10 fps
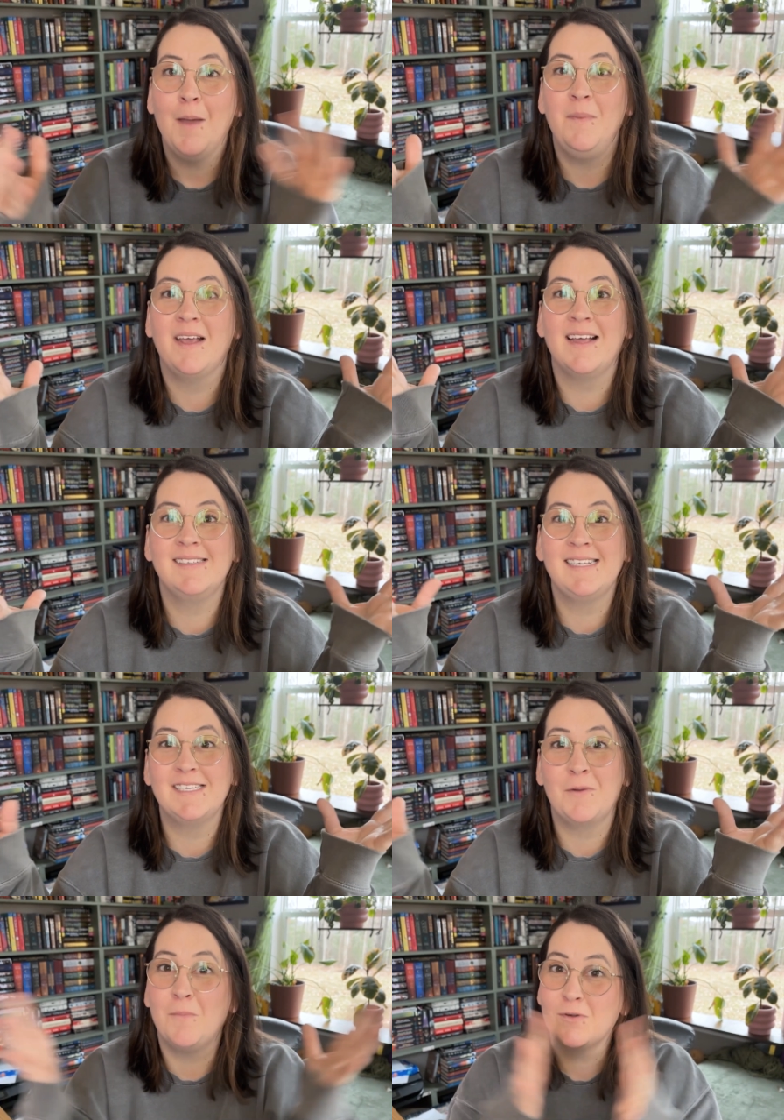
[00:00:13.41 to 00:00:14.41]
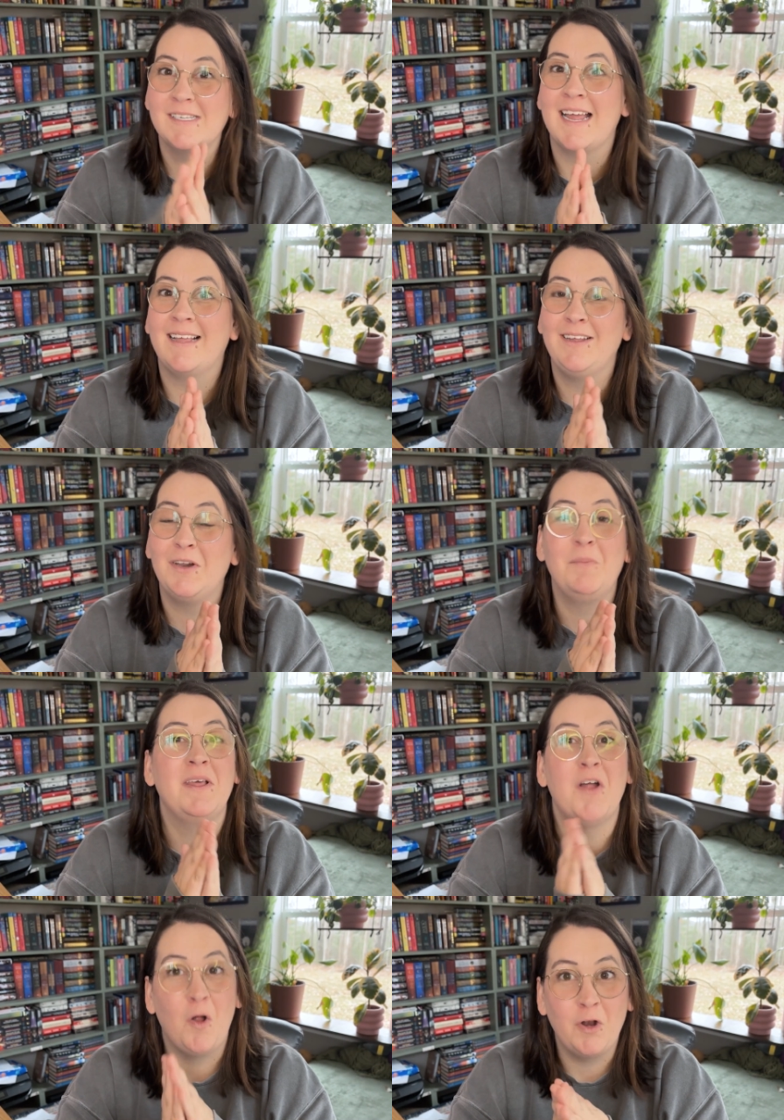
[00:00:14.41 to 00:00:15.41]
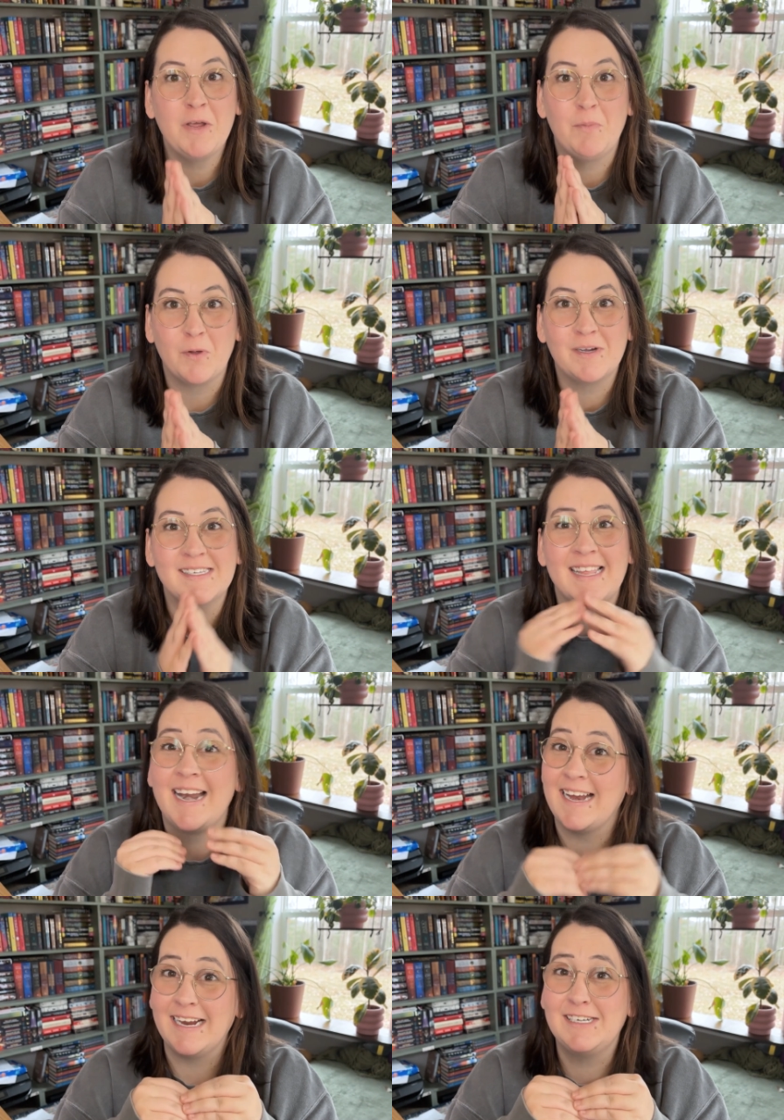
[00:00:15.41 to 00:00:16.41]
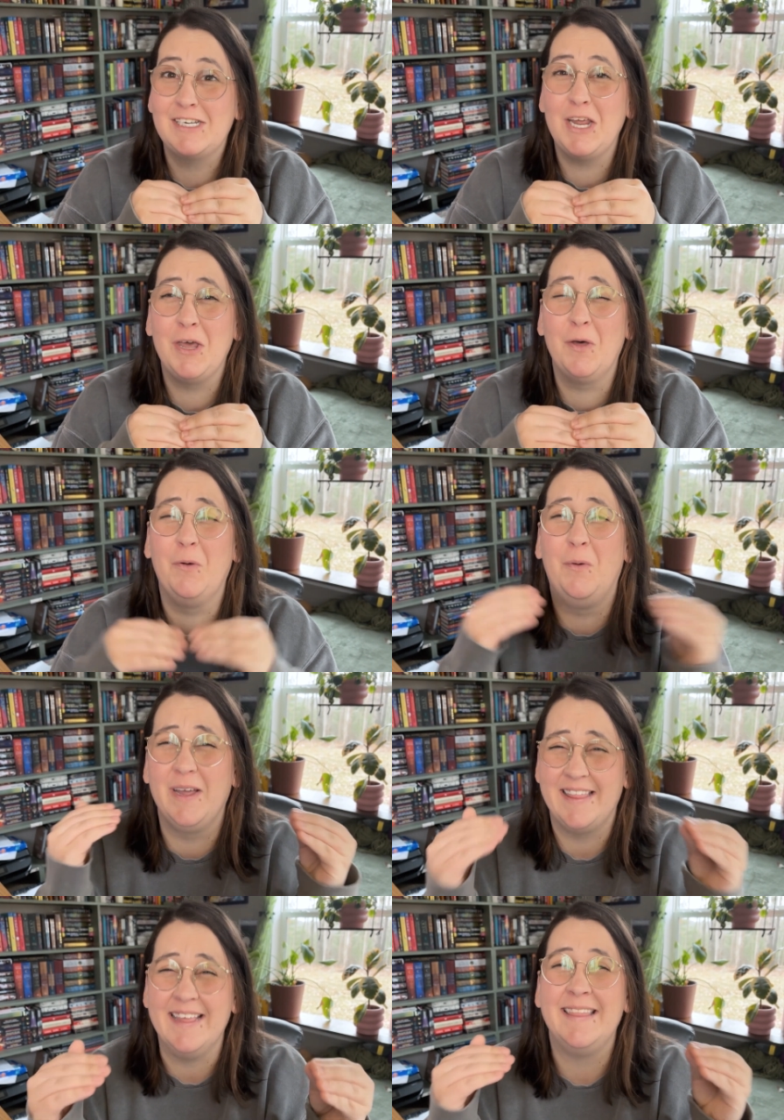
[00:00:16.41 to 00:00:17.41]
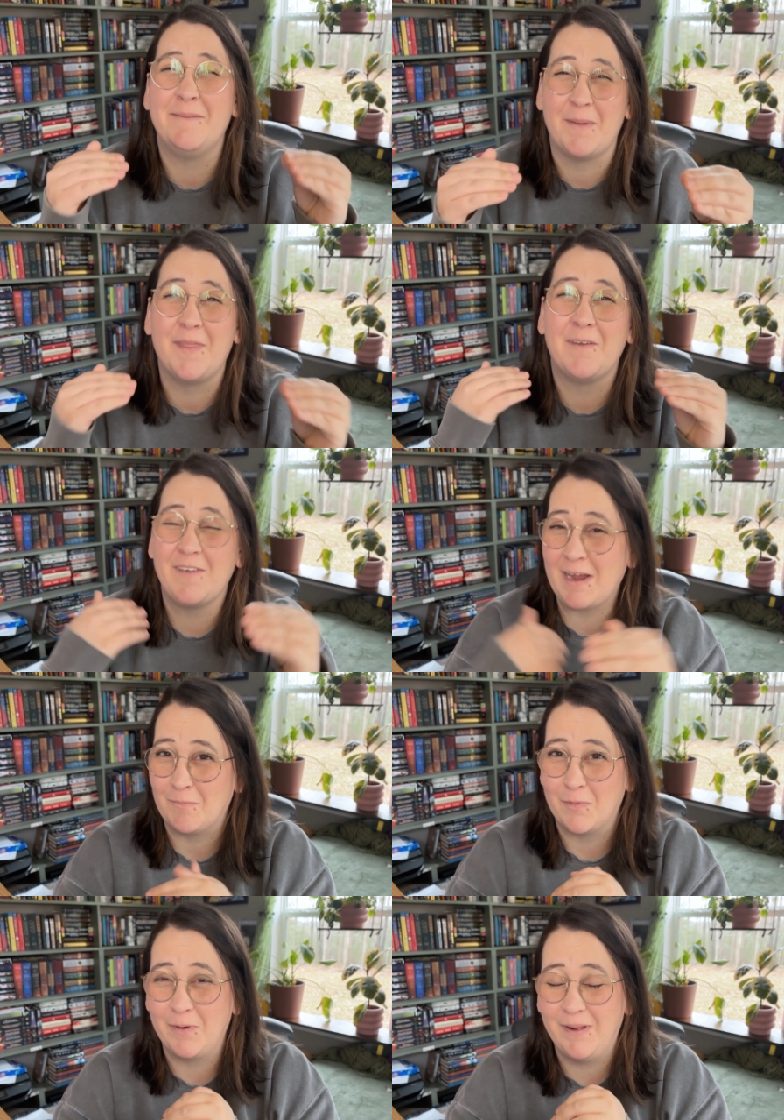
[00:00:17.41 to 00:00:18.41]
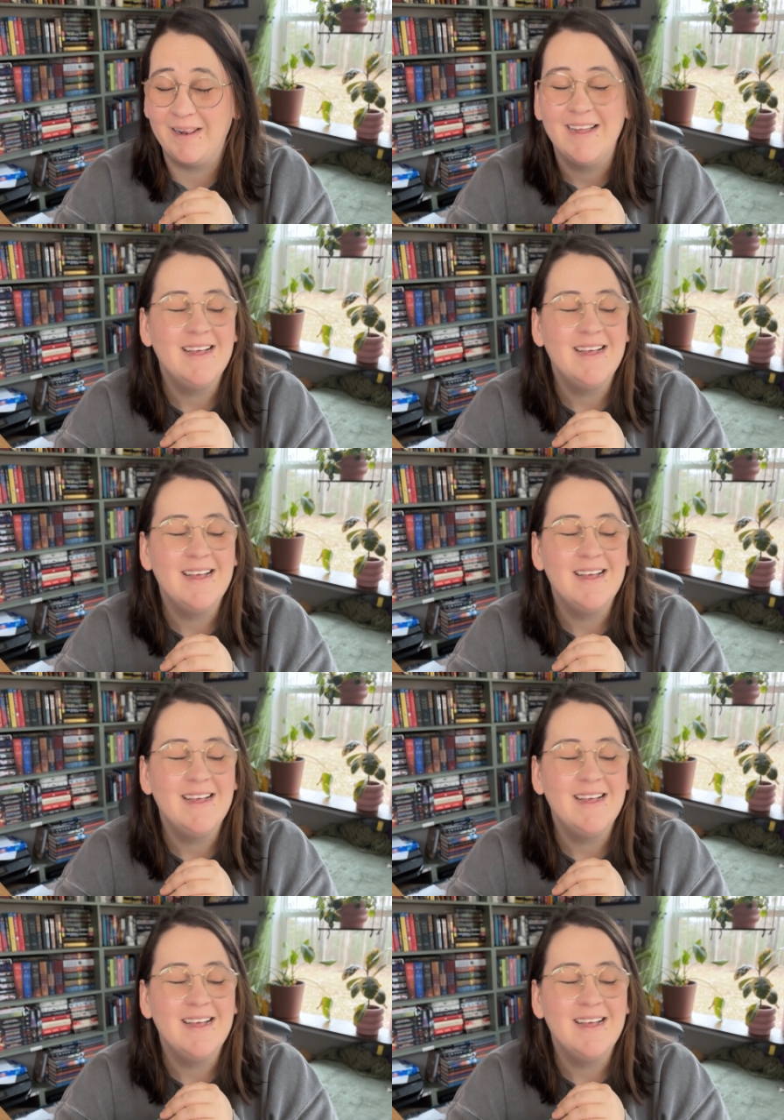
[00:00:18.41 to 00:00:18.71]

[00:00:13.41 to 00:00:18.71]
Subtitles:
because these are most likely going to be the only books that I get to within the month of April.